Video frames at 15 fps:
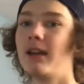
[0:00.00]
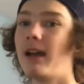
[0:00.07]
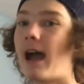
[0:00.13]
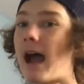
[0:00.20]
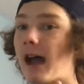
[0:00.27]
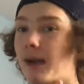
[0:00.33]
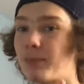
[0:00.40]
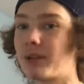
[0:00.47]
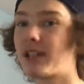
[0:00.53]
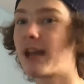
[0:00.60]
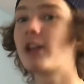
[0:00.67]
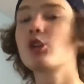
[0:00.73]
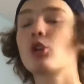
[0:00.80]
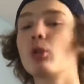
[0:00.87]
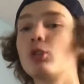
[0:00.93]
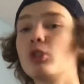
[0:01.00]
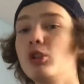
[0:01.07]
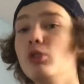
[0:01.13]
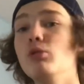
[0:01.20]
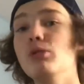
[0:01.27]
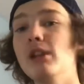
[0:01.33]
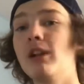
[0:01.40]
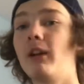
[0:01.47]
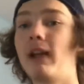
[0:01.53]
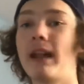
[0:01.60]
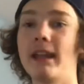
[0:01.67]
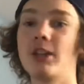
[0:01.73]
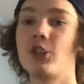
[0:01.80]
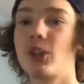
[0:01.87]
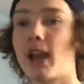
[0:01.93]
at a potential 2-year
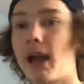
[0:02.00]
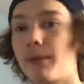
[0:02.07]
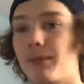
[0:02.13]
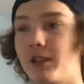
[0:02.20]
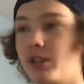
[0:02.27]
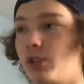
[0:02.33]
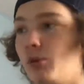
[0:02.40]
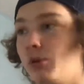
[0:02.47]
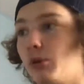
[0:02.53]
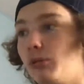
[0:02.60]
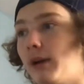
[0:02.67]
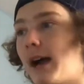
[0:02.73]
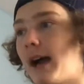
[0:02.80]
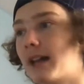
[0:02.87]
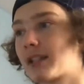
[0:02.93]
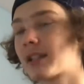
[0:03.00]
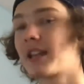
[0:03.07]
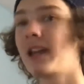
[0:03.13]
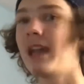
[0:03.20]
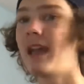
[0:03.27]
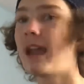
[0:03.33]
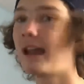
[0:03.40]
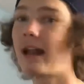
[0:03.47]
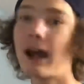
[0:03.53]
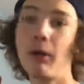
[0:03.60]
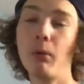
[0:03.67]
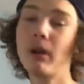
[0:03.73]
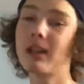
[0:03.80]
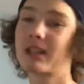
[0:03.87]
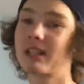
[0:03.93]
age gap than Tuukka Rask. And I
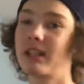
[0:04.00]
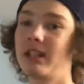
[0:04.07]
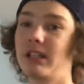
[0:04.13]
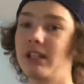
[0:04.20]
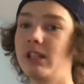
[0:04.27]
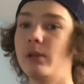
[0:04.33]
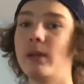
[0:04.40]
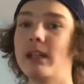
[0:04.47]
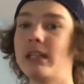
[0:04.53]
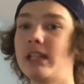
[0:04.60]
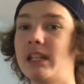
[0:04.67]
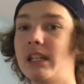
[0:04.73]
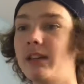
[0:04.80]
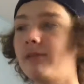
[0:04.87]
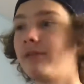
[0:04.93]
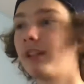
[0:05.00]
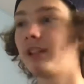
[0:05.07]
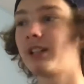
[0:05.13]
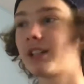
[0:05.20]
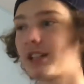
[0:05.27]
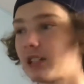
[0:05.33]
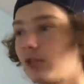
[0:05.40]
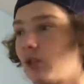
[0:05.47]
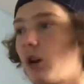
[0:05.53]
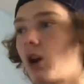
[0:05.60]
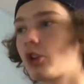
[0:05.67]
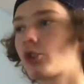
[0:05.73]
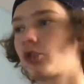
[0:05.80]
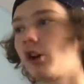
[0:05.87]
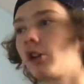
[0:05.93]
want to say the U18 in Finland is a lot
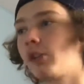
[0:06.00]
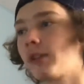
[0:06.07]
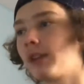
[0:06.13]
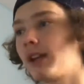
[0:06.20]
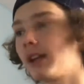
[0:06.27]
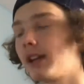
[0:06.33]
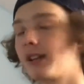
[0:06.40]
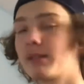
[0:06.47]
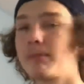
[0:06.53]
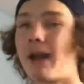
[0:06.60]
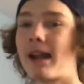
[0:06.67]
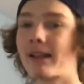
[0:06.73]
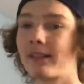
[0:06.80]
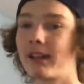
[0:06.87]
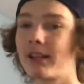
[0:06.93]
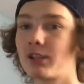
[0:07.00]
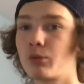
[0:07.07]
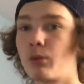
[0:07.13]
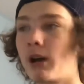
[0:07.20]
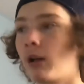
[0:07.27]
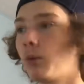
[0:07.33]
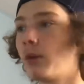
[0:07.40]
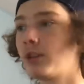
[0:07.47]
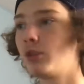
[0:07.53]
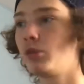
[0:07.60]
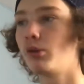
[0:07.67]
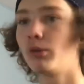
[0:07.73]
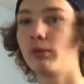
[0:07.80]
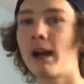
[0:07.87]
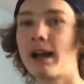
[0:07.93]
stronger than it is back then as well when Tuukka
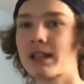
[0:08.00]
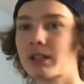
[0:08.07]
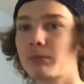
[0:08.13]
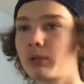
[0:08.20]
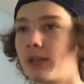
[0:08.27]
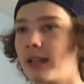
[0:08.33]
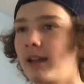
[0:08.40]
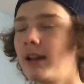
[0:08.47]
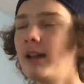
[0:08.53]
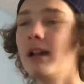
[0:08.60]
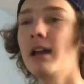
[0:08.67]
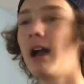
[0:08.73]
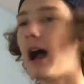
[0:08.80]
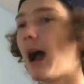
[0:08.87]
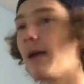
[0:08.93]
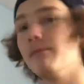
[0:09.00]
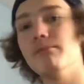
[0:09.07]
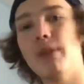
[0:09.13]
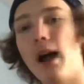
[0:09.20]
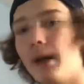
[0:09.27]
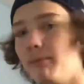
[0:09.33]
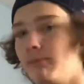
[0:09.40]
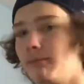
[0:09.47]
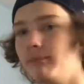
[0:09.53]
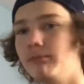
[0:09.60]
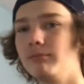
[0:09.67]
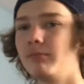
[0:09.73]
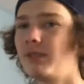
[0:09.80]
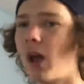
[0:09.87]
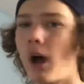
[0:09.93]
Rask played. I'm
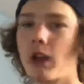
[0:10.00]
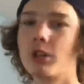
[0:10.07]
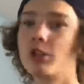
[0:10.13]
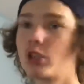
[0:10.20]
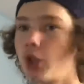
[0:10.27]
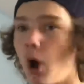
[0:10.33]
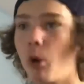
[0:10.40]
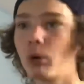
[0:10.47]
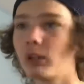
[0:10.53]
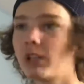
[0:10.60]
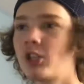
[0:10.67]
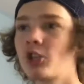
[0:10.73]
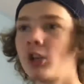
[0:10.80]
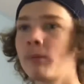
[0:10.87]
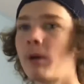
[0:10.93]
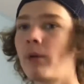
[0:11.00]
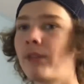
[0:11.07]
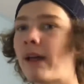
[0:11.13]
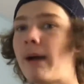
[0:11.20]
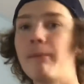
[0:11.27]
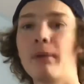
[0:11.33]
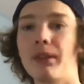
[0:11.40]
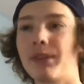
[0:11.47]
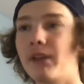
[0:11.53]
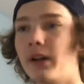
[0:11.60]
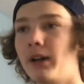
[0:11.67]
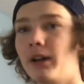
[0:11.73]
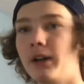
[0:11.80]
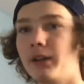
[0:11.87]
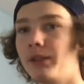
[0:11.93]
not totally sure about that, but
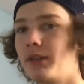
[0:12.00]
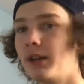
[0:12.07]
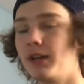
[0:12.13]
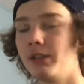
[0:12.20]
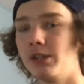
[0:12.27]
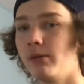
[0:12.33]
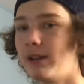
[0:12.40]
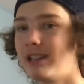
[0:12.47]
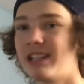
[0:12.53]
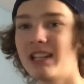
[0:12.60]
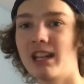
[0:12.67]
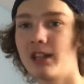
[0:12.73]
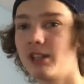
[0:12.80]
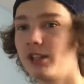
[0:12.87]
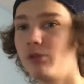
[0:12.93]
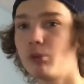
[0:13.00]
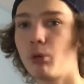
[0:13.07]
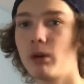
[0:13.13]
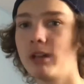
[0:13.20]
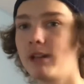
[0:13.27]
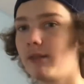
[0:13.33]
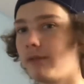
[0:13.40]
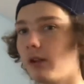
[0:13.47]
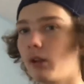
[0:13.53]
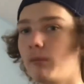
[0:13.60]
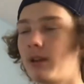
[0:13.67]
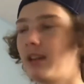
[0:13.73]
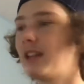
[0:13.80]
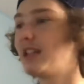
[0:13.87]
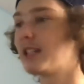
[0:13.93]
the U18 and the U20
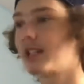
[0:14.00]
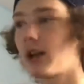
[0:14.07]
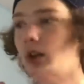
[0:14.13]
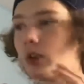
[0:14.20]
development is